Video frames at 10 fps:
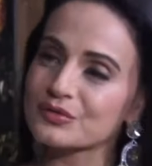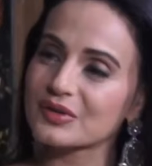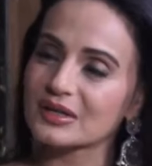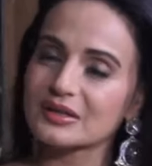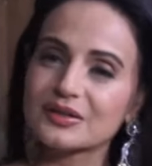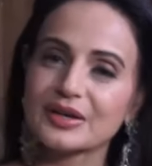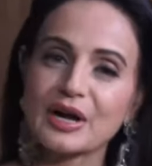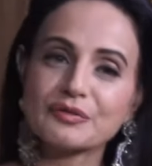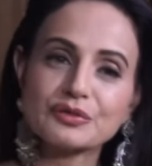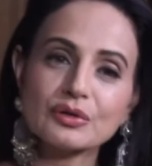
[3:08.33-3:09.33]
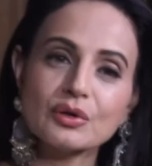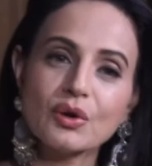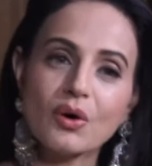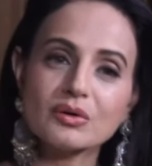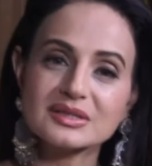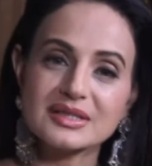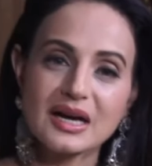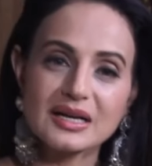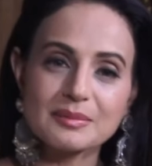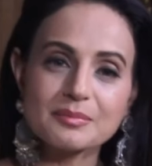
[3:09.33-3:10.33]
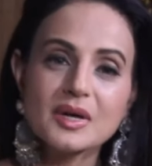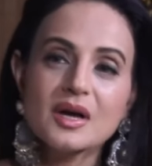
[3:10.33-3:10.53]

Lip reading: of Gadar, and after a long time,